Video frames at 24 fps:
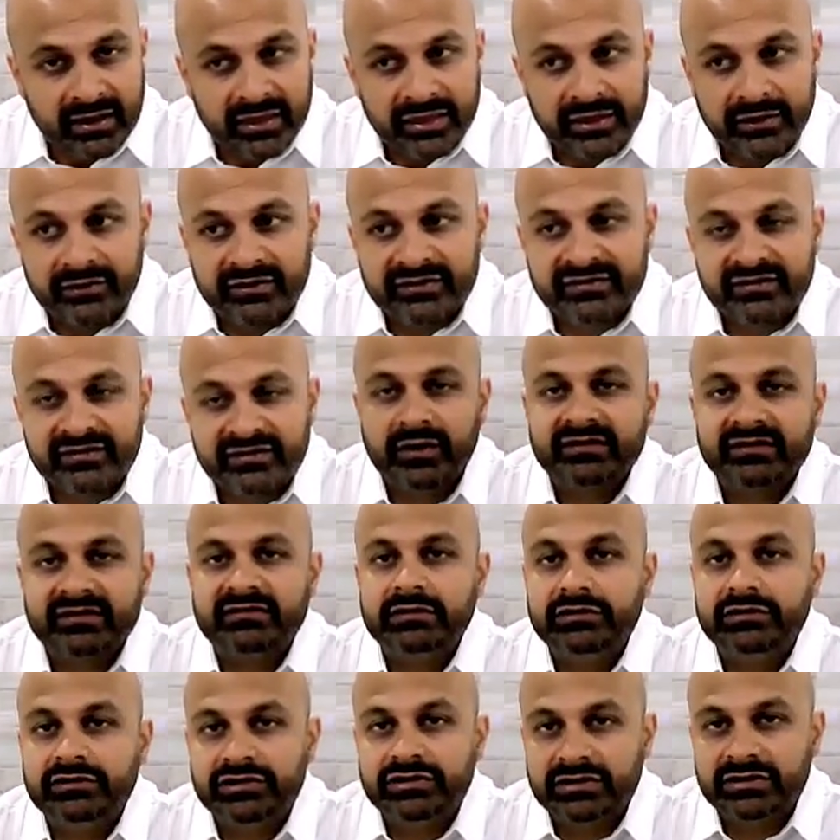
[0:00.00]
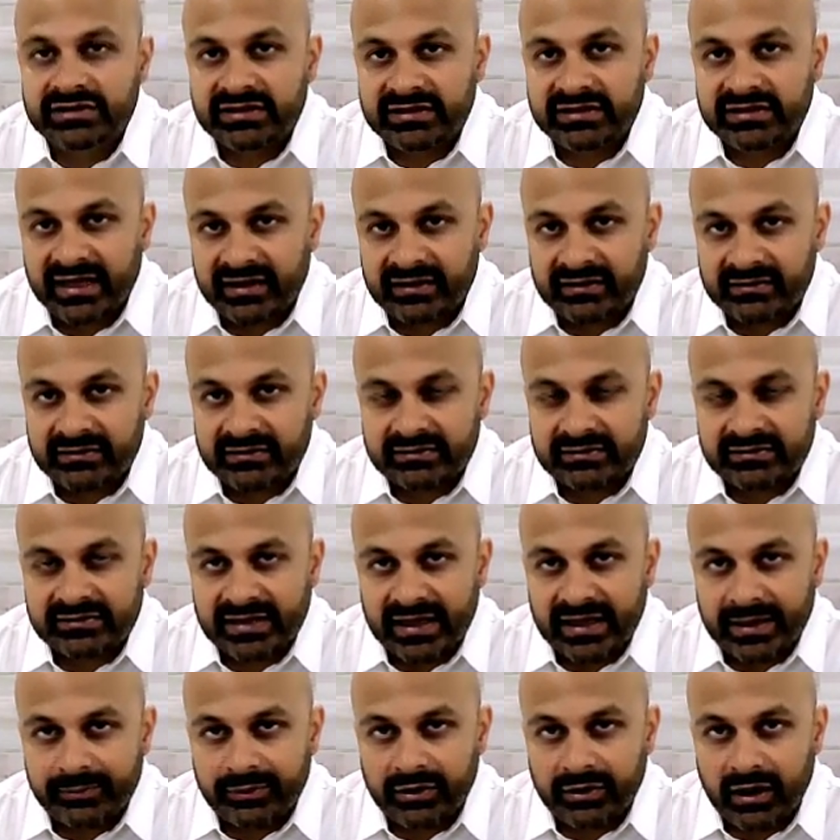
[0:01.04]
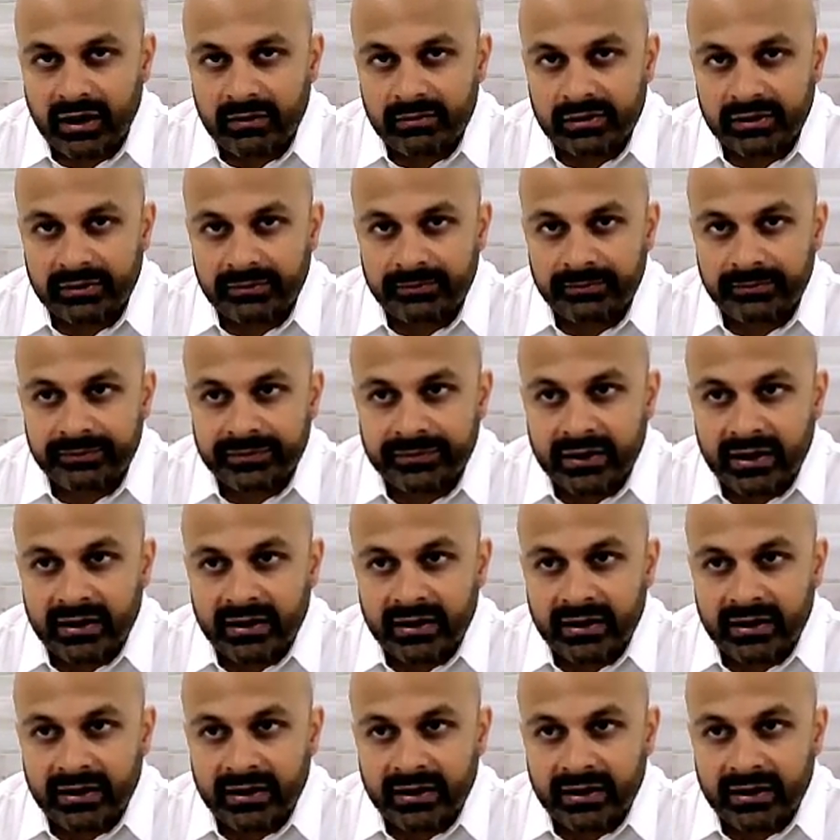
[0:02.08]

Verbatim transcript: there is a resolution to that, that problem.